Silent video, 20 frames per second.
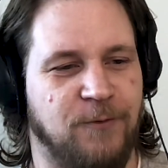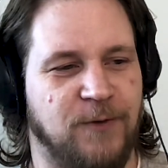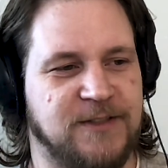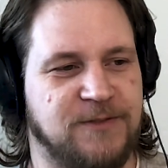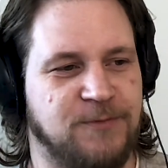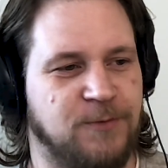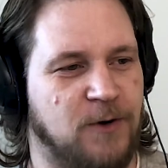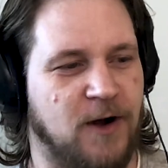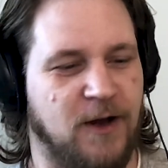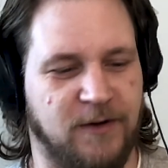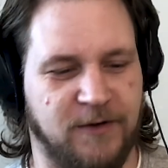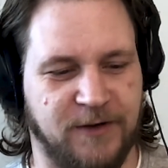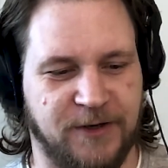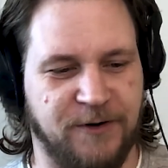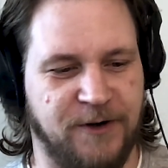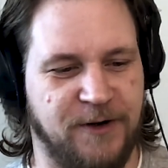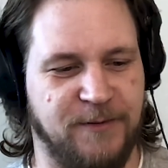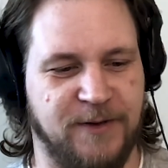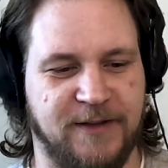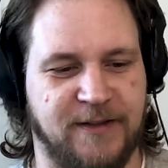once we're all in
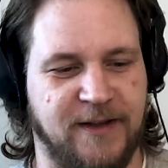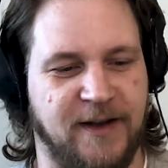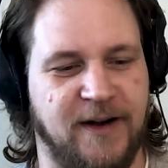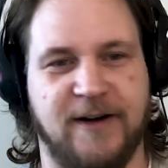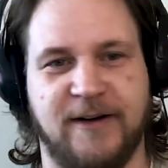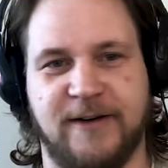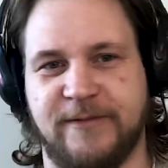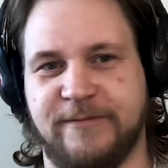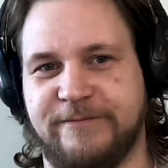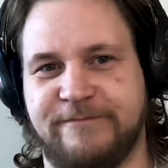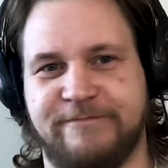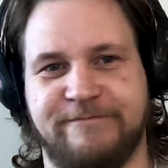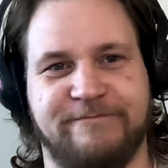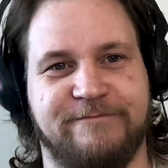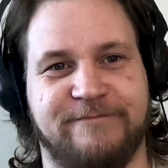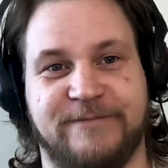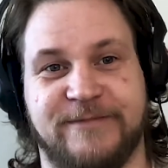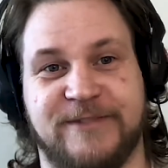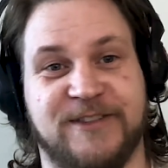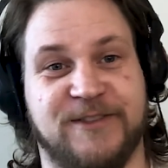agreement there,
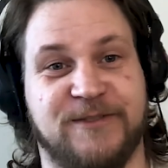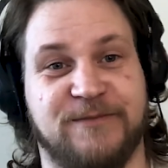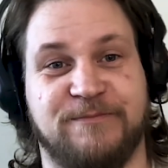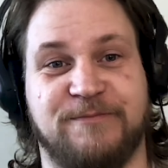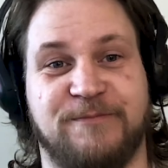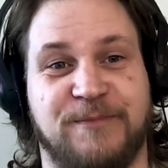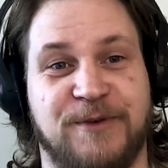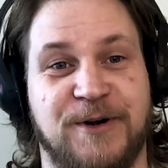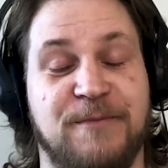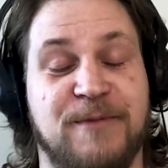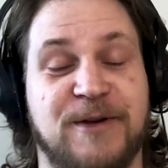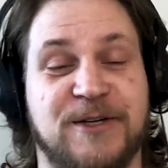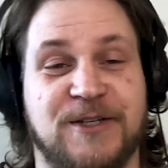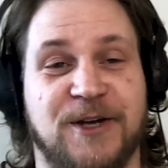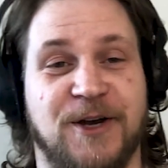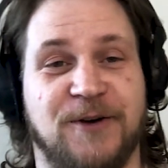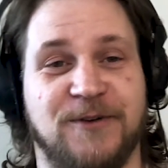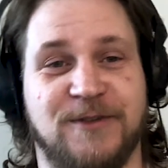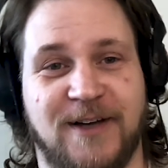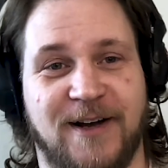it's pretty much
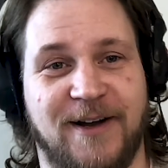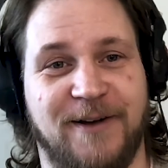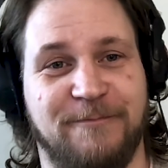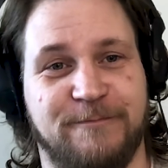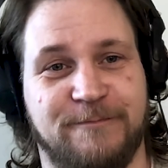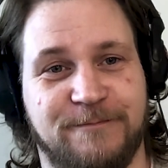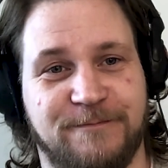go time.